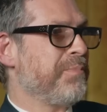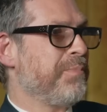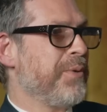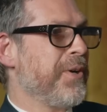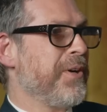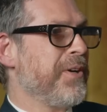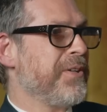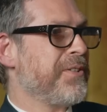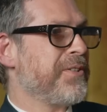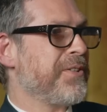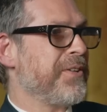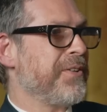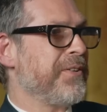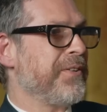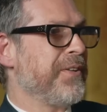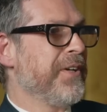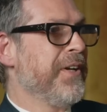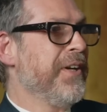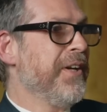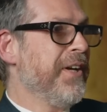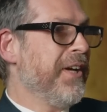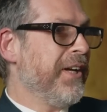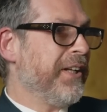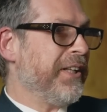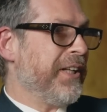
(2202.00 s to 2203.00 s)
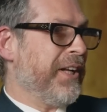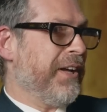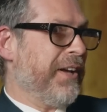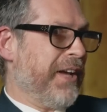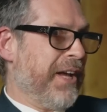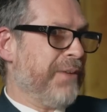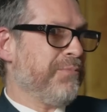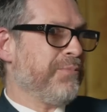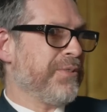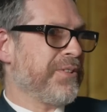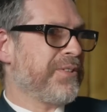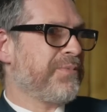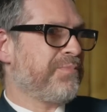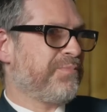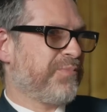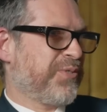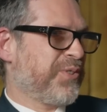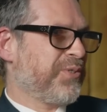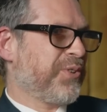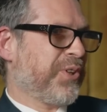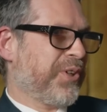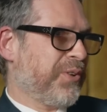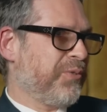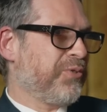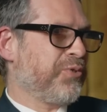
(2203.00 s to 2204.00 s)
Burton, you know, it was
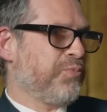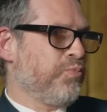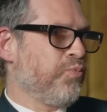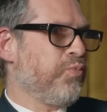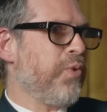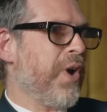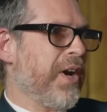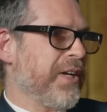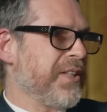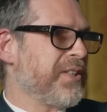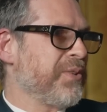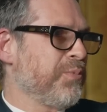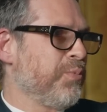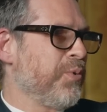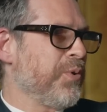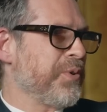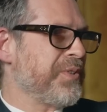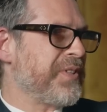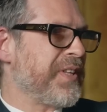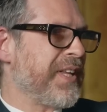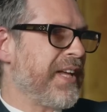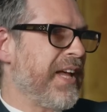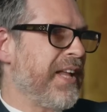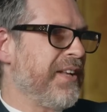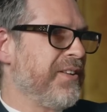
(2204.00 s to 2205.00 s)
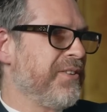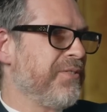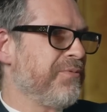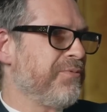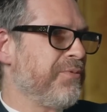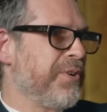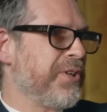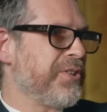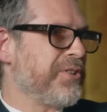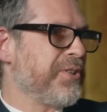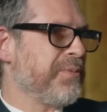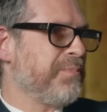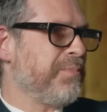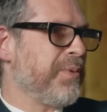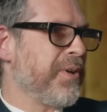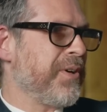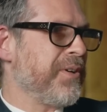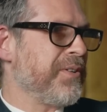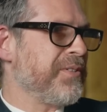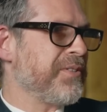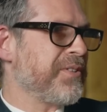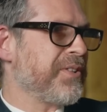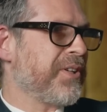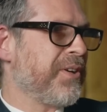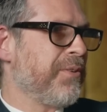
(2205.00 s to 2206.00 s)
right towards the end of Richard
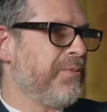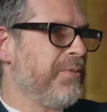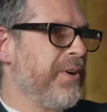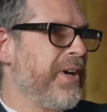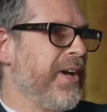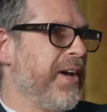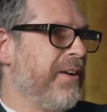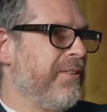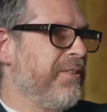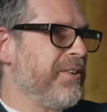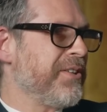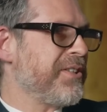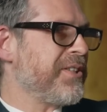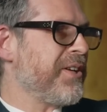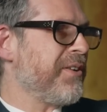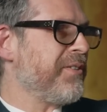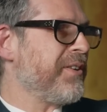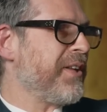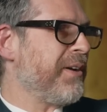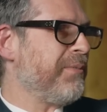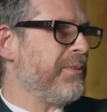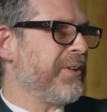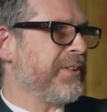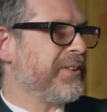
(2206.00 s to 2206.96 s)
Burton's career, and so they were,